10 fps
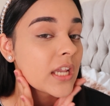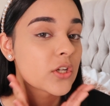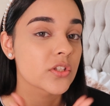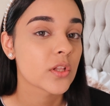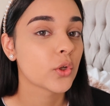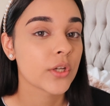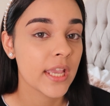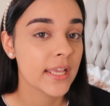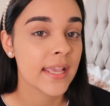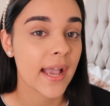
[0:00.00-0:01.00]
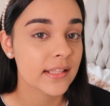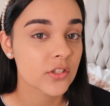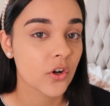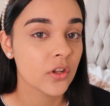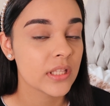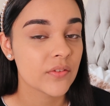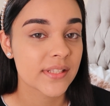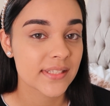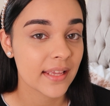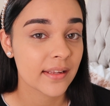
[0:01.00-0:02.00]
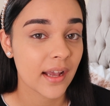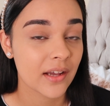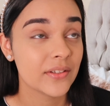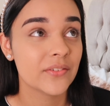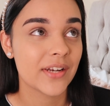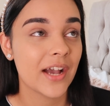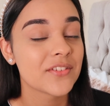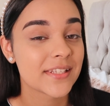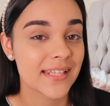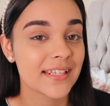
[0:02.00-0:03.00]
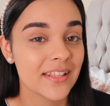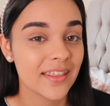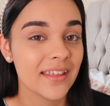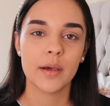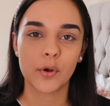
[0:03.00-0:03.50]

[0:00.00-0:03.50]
It doesn't look cakey at all, even after setting it. I'm